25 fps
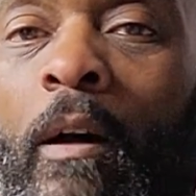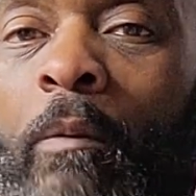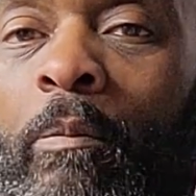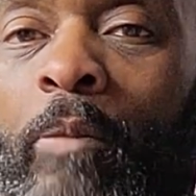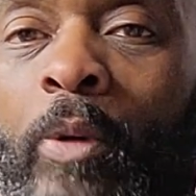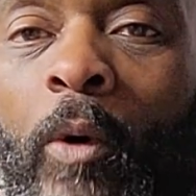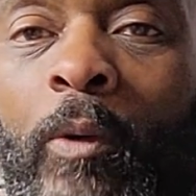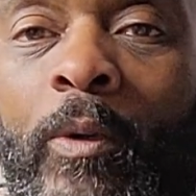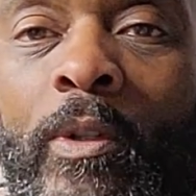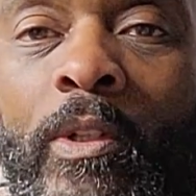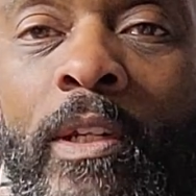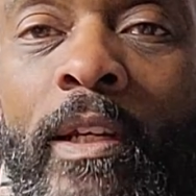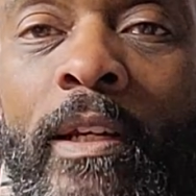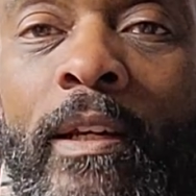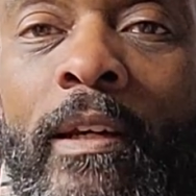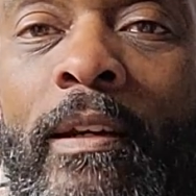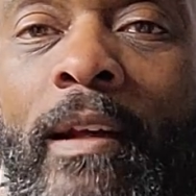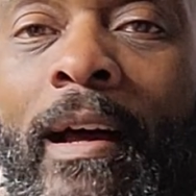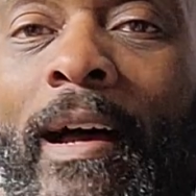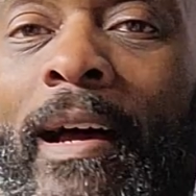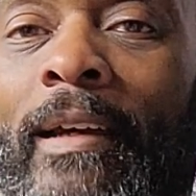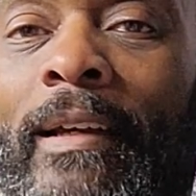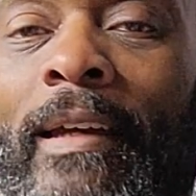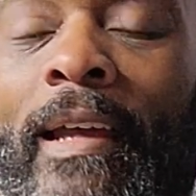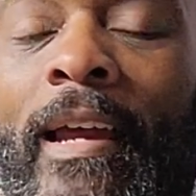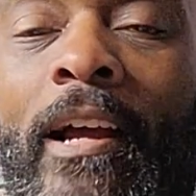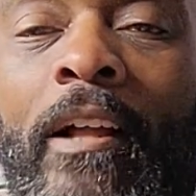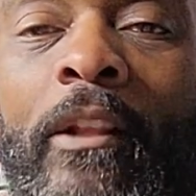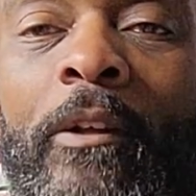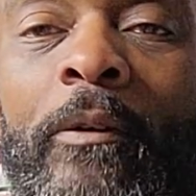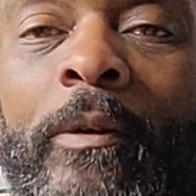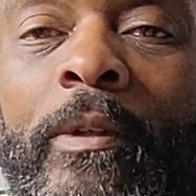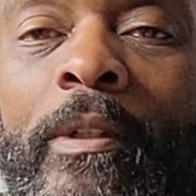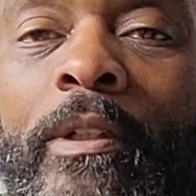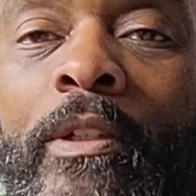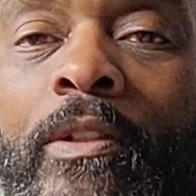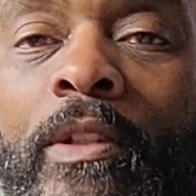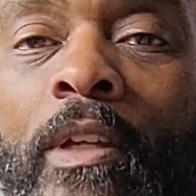protein, high
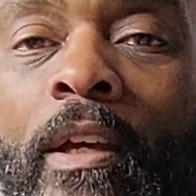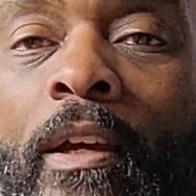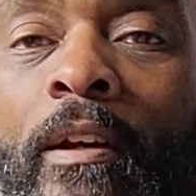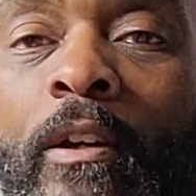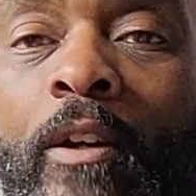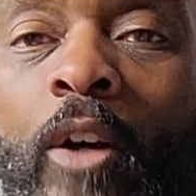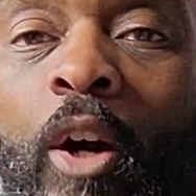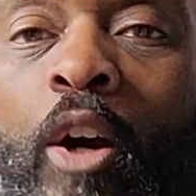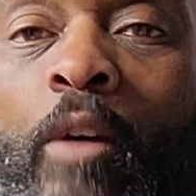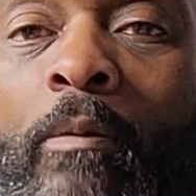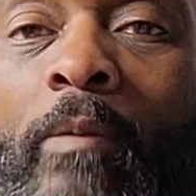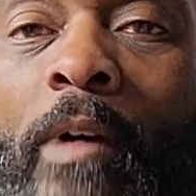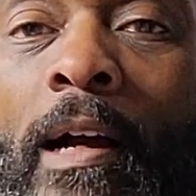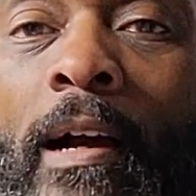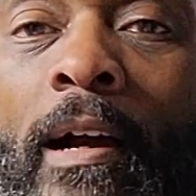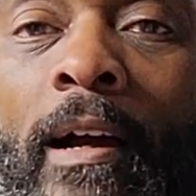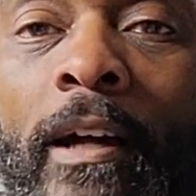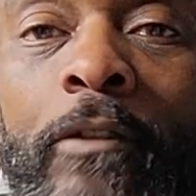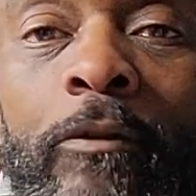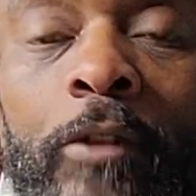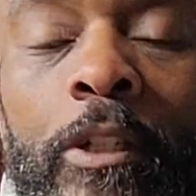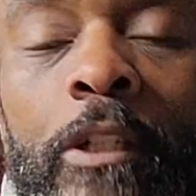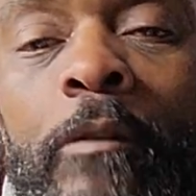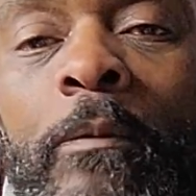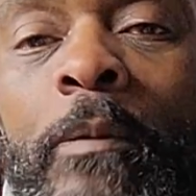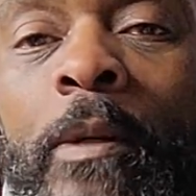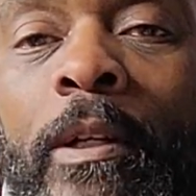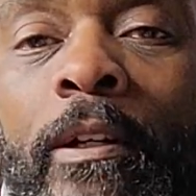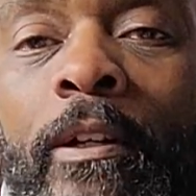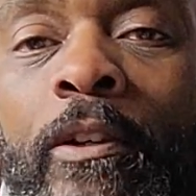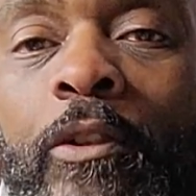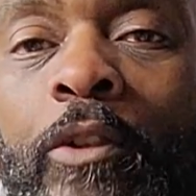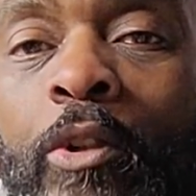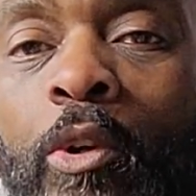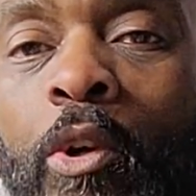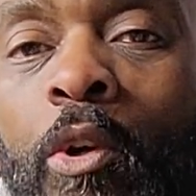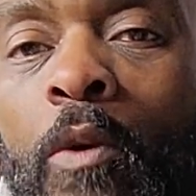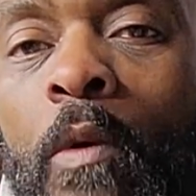calories, and carbohydrates,
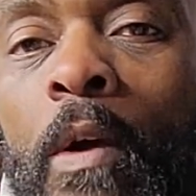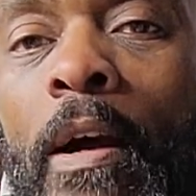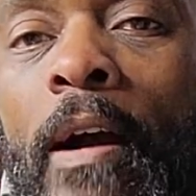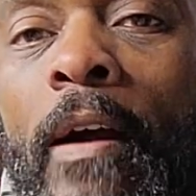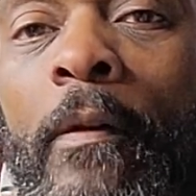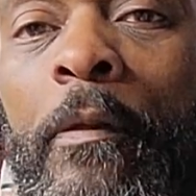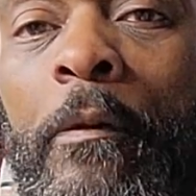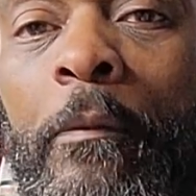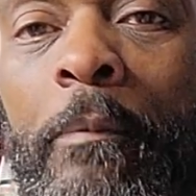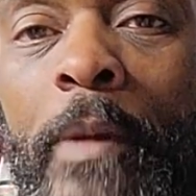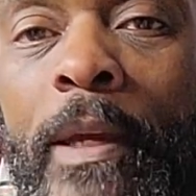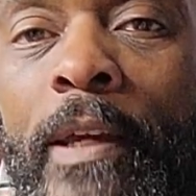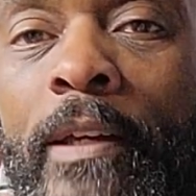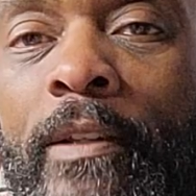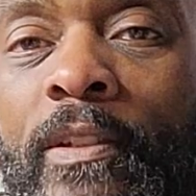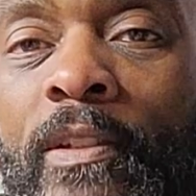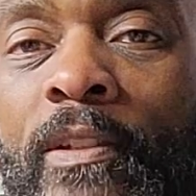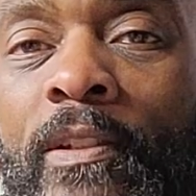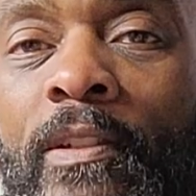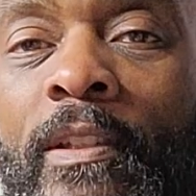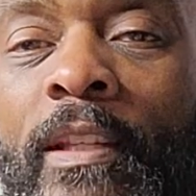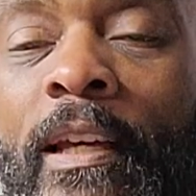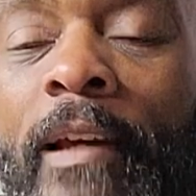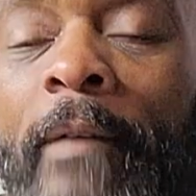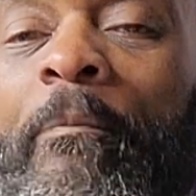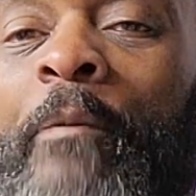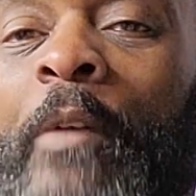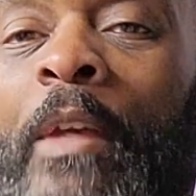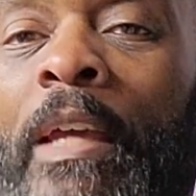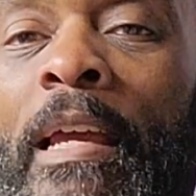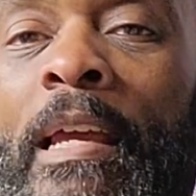because you're going on the basis that